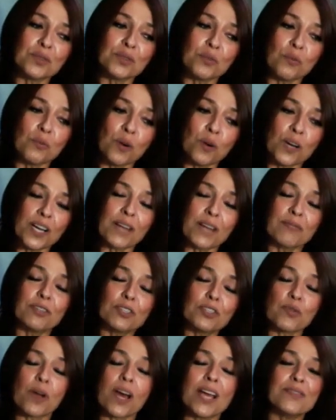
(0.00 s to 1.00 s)
whatever
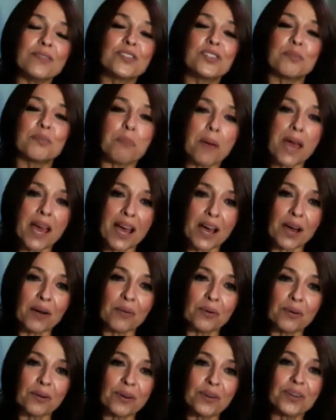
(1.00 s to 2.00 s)
drives the
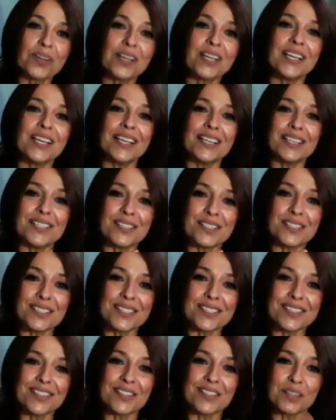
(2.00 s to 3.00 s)
power
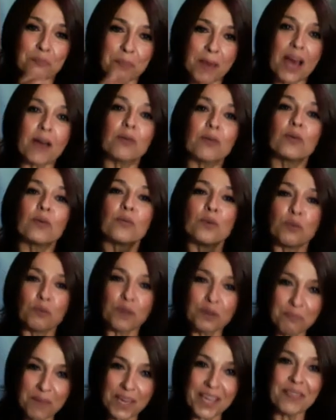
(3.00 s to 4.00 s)
will
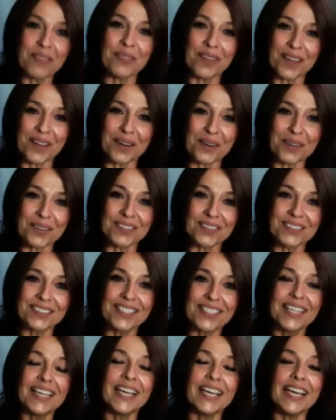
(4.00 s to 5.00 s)
remain there.
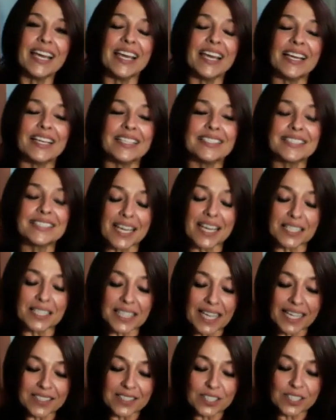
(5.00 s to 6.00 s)
And I'd
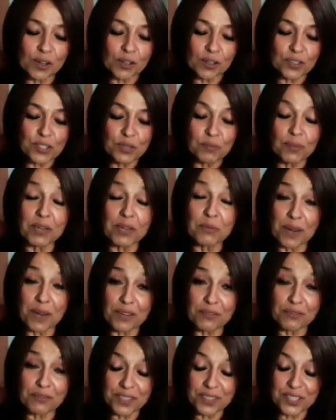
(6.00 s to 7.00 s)
like to also make
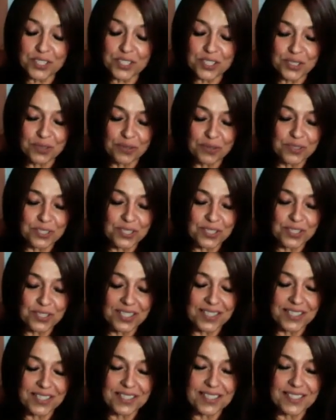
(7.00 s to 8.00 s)
reference to
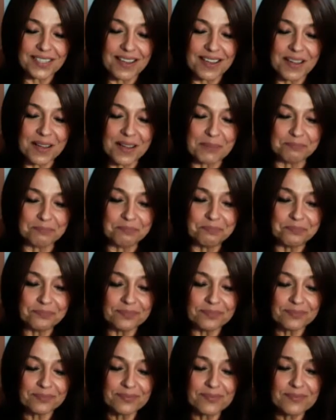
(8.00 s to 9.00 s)
this,
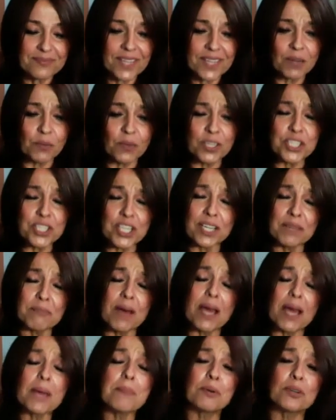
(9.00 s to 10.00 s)
which in
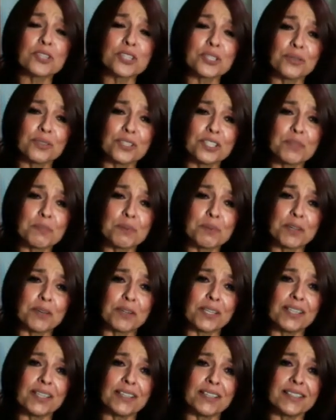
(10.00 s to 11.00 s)
my personal
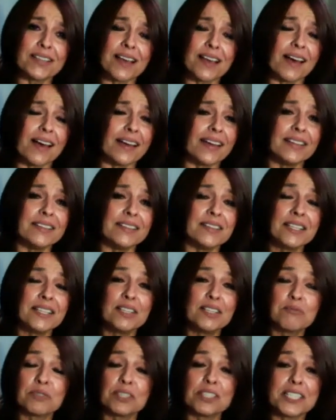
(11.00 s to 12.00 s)
experience, I
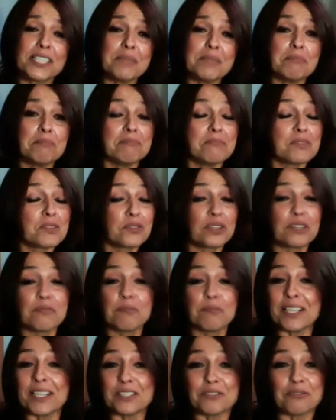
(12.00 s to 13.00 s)
really sort of
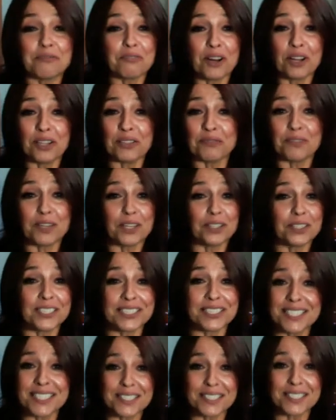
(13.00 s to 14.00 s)
by default fell
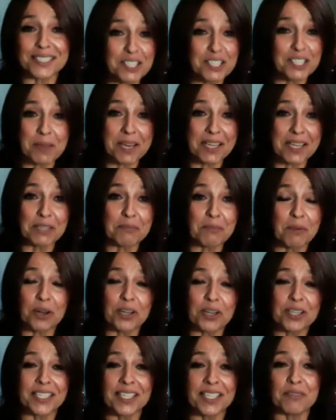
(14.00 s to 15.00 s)
into Hispanic
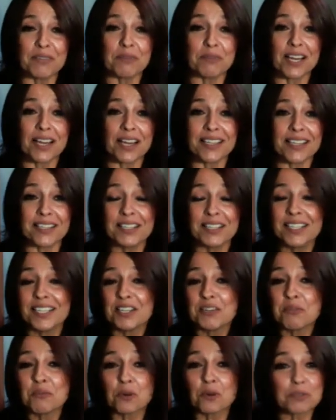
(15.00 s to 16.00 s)
marketing when I
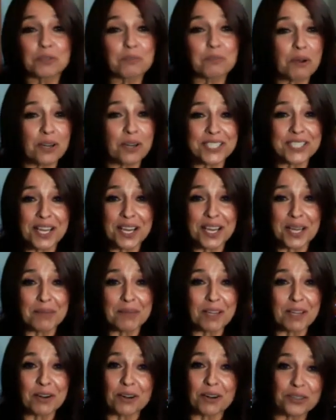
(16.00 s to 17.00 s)
worked part-time
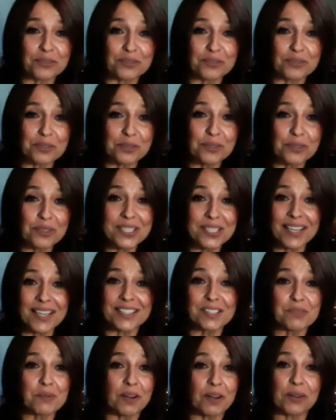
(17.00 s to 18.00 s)
at Carnival Cruise
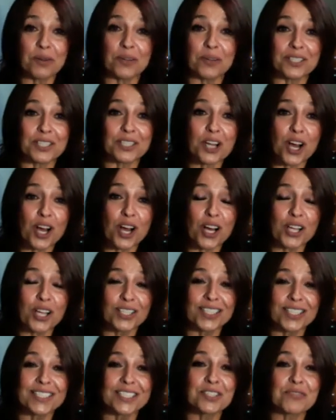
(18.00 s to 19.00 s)
Lines while going to
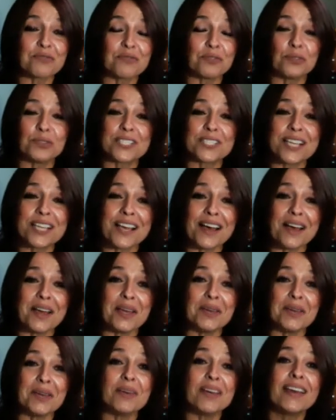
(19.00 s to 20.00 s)
college
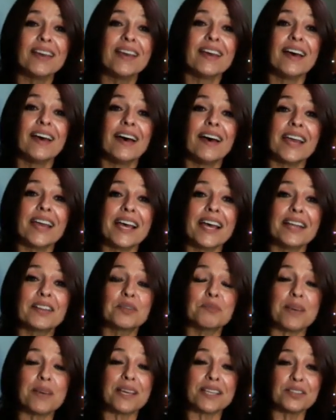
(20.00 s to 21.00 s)
full-time. I had the
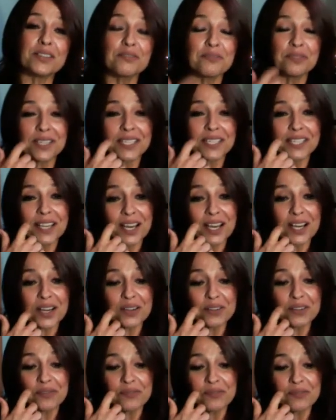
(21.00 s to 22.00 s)
benefit
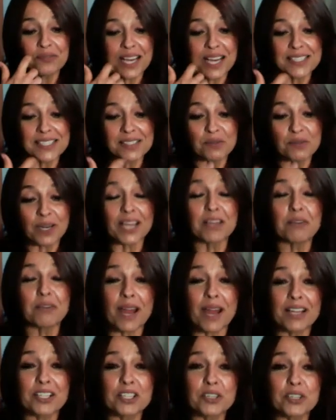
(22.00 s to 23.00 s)
of, when I
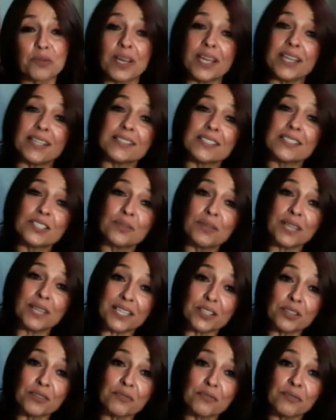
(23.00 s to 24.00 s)
graduated, to
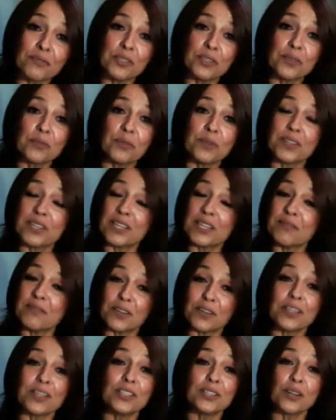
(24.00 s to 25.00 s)
interview with a
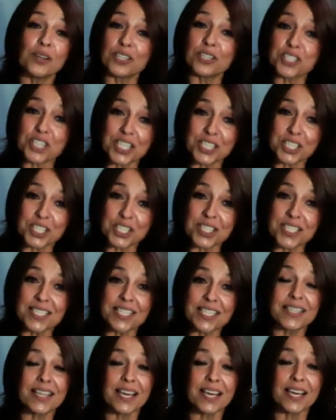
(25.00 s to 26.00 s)
very large
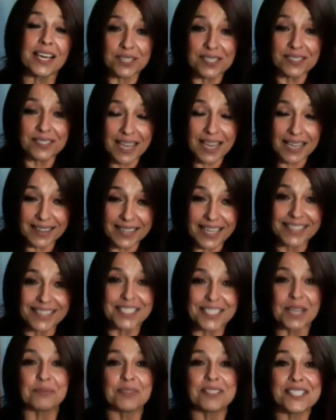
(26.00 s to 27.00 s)
agency that was at that
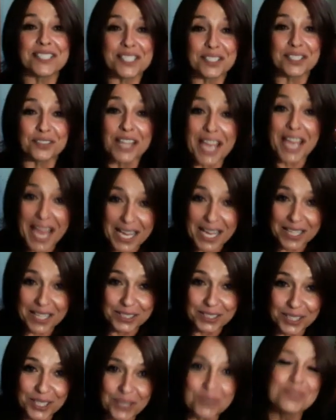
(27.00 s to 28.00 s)
time considered
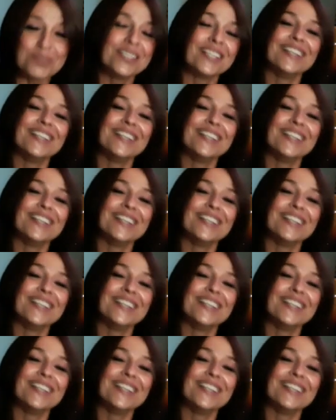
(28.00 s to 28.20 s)
Anglo,